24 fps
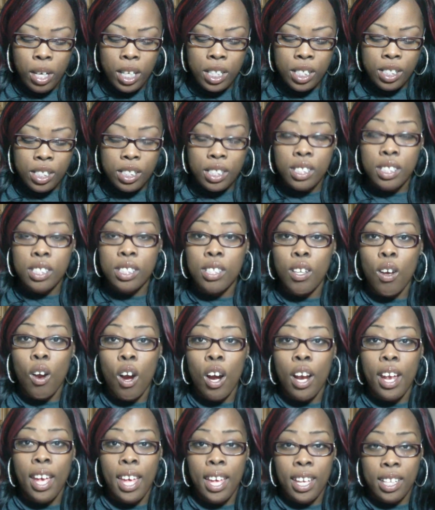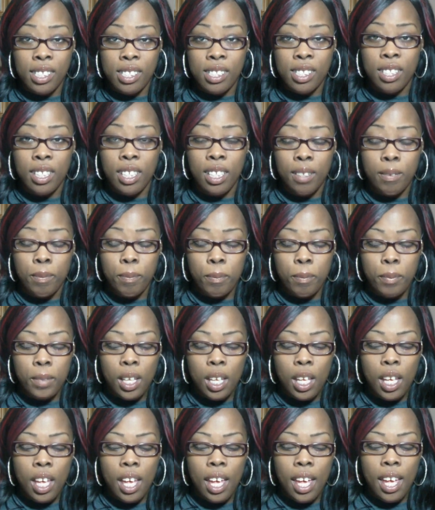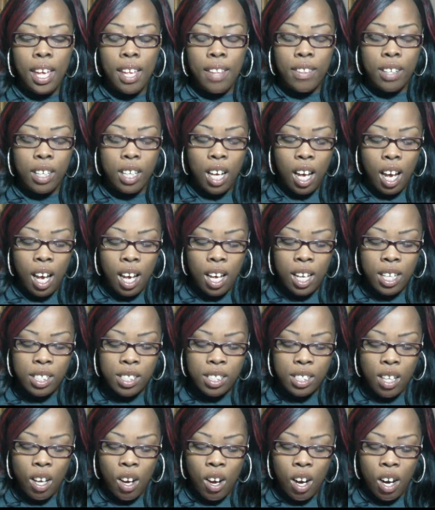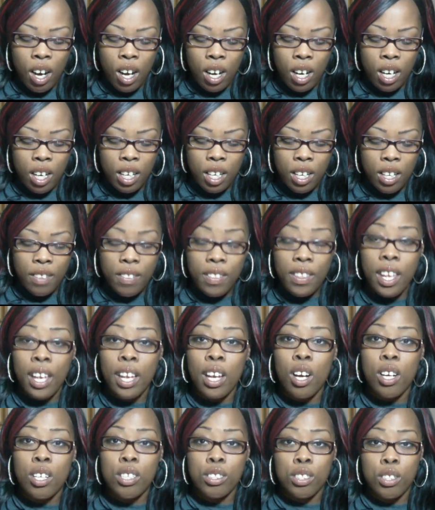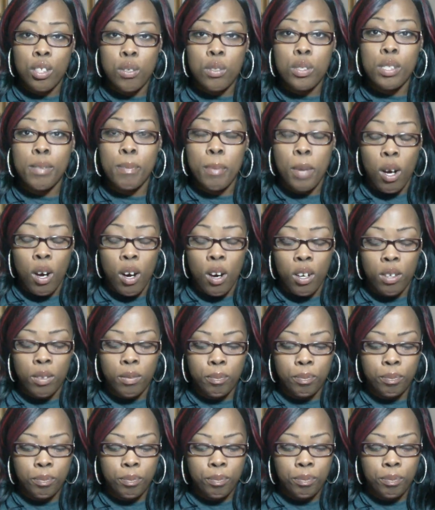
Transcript: brushes are excellent and the cons are they are so small.